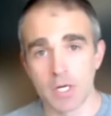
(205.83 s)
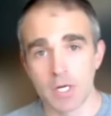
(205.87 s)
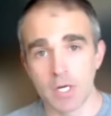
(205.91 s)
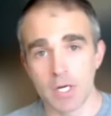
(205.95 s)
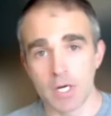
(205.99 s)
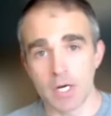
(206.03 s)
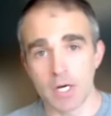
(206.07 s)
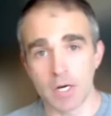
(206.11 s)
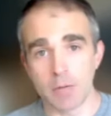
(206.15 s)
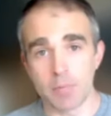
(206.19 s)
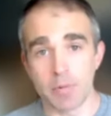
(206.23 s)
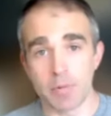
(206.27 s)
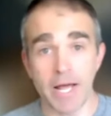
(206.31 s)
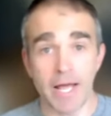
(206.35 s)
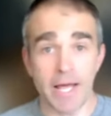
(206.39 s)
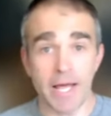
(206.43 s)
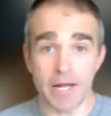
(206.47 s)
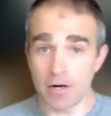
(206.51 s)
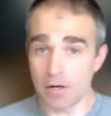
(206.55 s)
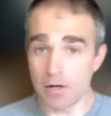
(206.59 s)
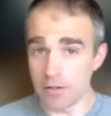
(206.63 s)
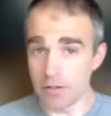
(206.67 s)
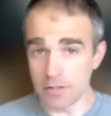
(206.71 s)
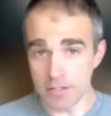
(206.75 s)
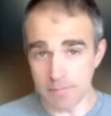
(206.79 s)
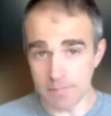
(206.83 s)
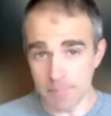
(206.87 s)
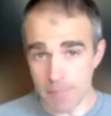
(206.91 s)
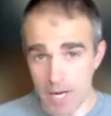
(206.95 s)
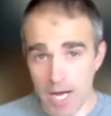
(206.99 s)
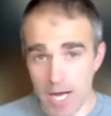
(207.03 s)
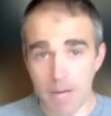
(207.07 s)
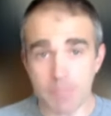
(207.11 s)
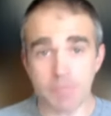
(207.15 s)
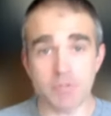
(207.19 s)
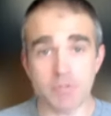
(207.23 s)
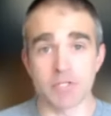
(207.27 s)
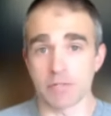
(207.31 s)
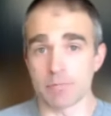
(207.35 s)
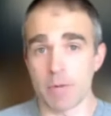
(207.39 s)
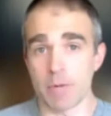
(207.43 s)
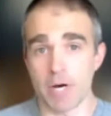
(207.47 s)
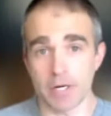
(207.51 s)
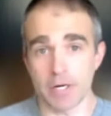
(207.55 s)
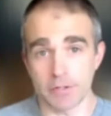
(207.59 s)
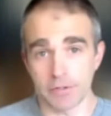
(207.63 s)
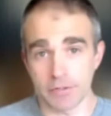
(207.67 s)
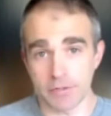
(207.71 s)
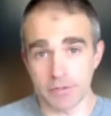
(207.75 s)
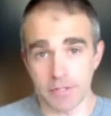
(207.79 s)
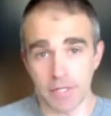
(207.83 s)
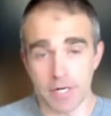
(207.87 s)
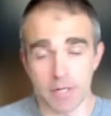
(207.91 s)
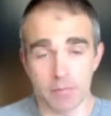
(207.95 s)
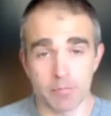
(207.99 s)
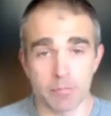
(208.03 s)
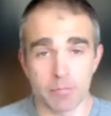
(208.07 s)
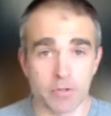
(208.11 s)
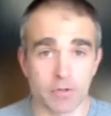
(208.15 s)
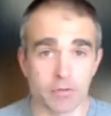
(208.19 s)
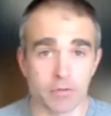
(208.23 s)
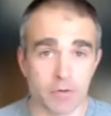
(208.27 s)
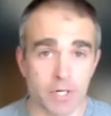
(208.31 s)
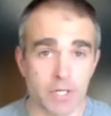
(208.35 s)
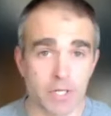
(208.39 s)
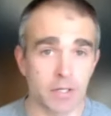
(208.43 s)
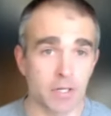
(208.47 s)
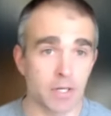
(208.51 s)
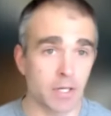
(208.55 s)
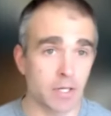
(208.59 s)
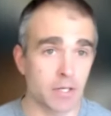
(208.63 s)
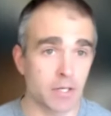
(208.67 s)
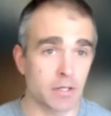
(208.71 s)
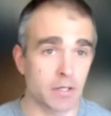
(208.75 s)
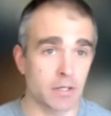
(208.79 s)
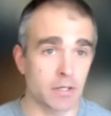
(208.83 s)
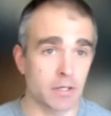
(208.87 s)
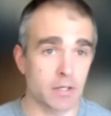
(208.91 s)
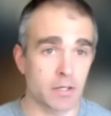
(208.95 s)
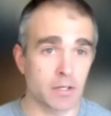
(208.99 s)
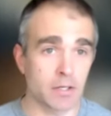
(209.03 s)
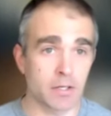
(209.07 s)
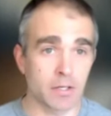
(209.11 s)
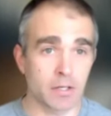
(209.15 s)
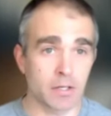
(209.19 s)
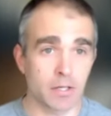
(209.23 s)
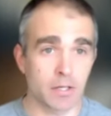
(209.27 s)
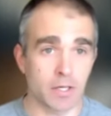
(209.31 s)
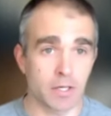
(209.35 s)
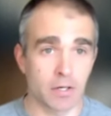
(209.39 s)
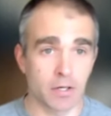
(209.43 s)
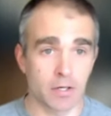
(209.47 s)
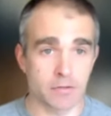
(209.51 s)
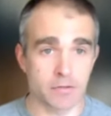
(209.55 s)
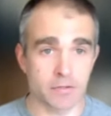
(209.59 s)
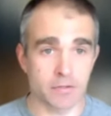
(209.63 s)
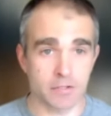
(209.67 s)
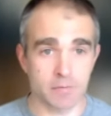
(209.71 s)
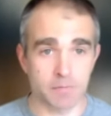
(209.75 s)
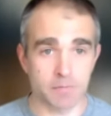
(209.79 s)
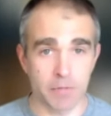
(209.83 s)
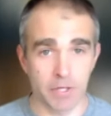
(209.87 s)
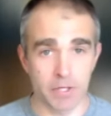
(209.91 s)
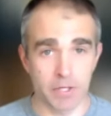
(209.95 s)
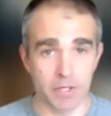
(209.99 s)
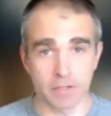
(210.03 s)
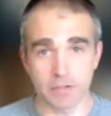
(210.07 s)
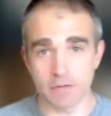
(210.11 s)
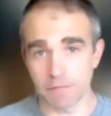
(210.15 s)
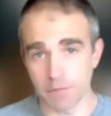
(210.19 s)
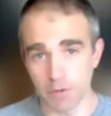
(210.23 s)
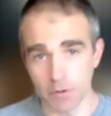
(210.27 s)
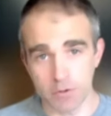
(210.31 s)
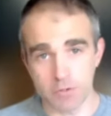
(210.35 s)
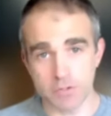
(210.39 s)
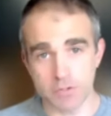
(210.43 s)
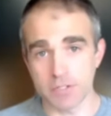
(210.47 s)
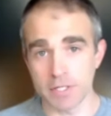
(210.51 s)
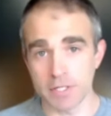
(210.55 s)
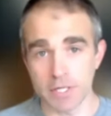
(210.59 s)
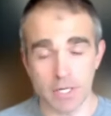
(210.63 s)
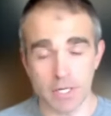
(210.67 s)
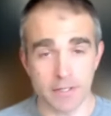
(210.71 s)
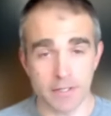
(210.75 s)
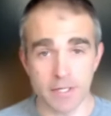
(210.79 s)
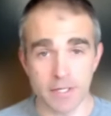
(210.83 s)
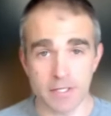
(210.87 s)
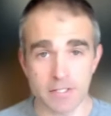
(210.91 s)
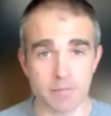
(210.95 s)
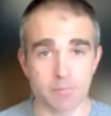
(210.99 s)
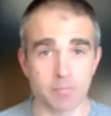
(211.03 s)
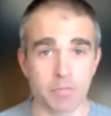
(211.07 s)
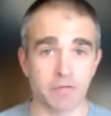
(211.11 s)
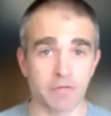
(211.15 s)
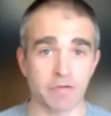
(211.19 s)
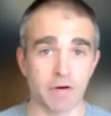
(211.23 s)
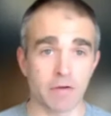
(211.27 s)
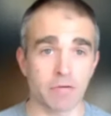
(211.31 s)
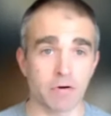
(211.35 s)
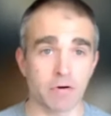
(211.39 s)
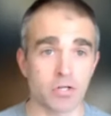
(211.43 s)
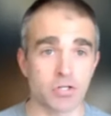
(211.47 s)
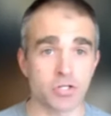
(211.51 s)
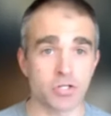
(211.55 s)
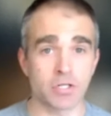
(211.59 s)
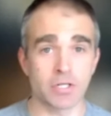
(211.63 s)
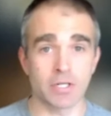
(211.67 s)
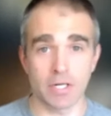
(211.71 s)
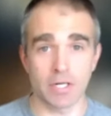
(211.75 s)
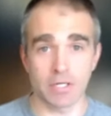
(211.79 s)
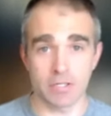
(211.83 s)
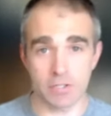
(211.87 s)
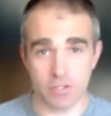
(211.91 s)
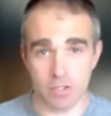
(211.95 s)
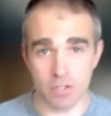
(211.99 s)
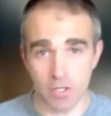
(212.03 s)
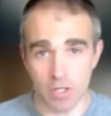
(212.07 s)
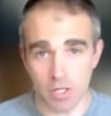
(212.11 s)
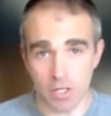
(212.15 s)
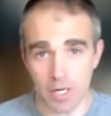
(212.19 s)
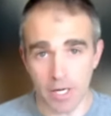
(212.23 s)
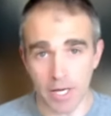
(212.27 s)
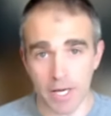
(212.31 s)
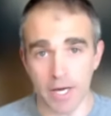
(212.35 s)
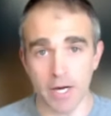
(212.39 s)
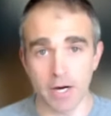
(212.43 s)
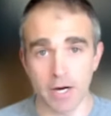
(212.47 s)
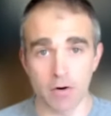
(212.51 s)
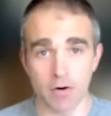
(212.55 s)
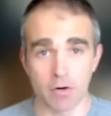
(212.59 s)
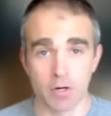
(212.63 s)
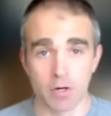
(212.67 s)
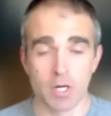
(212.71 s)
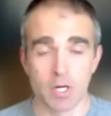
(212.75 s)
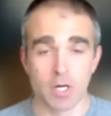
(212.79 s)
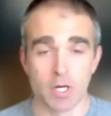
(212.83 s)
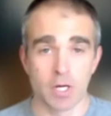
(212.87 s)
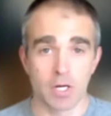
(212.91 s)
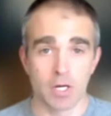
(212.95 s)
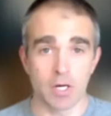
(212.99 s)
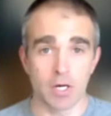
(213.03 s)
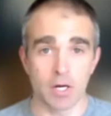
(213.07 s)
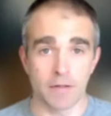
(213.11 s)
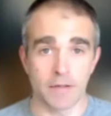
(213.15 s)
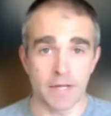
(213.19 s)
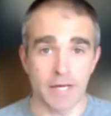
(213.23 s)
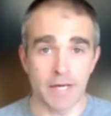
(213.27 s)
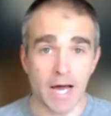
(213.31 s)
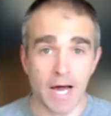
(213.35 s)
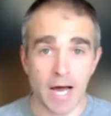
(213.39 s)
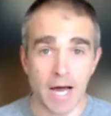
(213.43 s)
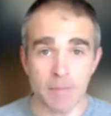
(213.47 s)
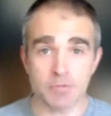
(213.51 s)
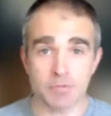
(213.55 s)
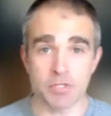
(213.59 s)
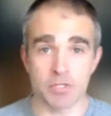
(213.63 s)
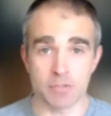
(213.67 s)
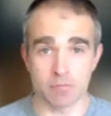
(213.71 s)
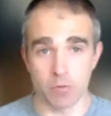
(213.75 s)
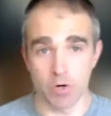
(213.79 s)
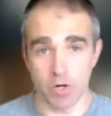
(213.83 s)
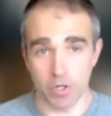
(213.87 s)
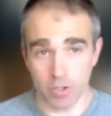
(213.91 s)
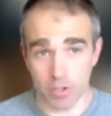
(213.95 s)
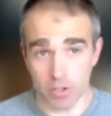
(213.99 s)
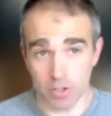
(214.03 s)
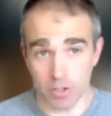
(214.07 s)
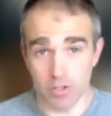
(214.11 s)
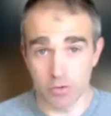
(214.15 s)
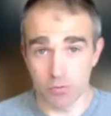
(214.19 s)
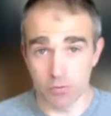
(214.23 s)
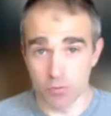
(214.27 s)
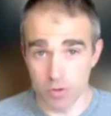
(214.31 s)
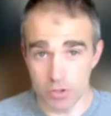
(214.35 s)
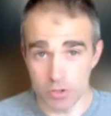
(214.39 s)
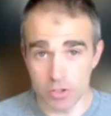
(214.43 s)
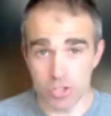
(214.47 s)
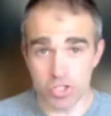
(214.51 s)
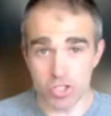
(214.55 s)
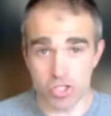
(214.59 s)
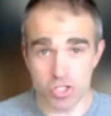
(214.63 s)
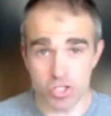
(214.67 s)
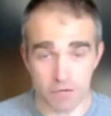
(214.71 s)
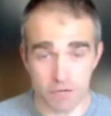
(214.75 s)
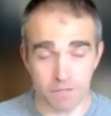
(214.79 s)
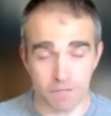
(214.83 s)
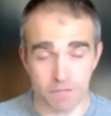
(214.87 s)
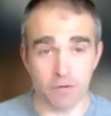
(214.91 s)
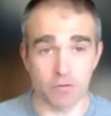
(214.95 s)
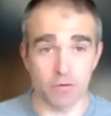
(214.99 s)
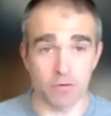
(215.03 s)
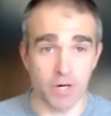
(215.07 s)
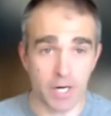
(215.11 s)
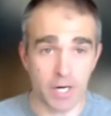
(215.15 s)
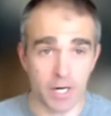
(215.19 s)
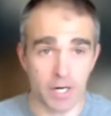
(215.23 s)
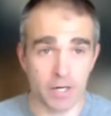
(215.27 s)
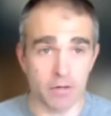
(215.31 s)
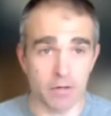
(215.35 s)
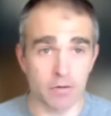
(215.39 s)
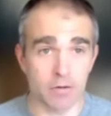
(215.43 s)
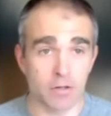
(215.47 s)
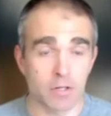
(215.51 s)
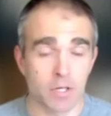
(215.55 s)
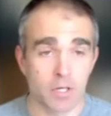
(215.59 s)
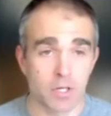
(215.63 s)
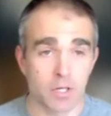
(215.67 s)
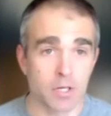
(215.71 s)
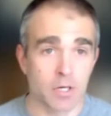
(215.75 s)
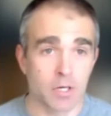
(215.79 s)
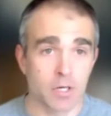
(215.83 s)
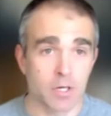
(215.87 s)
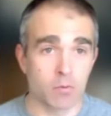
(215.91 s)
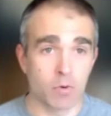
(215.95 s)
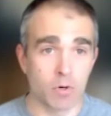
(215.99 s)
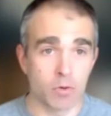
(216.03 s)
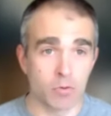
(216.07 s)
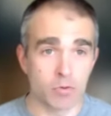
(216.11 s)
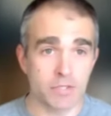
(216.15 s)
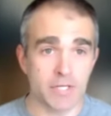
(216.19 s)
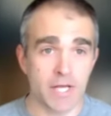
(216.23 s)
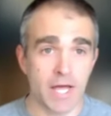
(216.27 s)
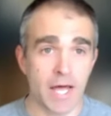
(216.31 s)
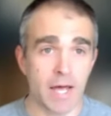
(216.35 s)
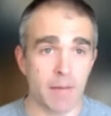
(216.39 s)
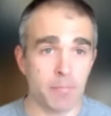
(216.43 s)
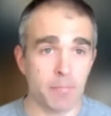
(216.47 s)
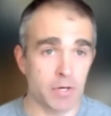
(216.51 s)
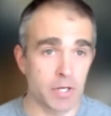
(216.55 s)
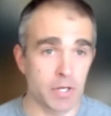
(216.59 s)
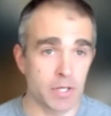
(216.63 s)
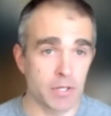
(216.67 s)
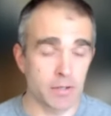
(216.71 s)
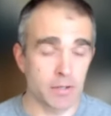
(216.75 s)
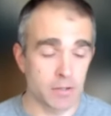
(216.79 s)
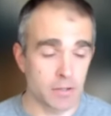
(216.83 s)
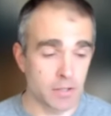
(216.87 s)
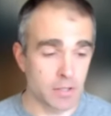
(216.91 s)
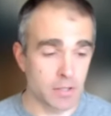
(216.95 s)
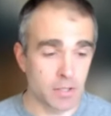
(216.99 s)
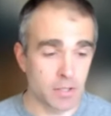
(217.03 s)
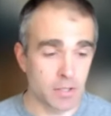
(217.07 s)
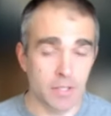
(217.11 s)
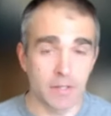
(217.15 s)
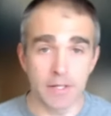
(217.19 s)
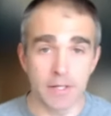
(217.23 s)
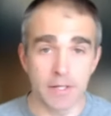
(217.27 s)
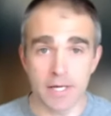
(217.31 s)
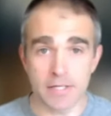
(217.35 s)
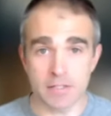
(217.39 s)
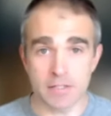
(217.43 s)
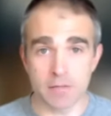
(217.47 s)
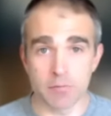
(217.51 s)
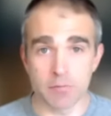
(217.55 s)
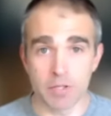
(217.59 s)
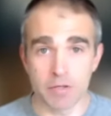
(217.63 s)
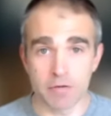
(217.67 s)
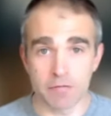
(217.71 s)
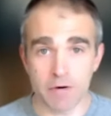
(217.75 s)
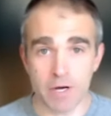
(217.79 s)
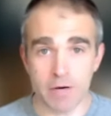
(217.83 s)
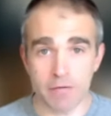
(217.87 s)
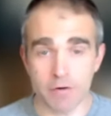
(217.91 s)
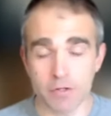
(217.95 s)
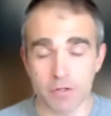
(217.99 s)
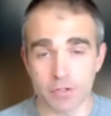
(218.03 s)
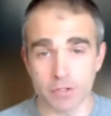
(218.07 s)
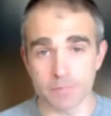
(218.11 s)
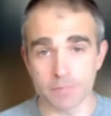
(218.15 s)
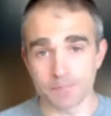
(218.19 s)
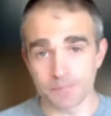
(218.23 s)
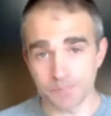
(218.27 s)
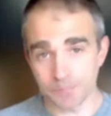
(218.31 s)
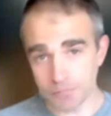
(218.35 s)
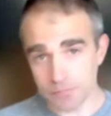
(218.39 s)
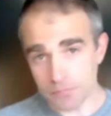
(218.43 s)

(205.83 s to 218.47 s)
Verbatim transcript: But I had all these options models that I built, right? And all this experience focusing on the S&P 500. And I saw how the options market could really shift around what was happening in the S&P 500.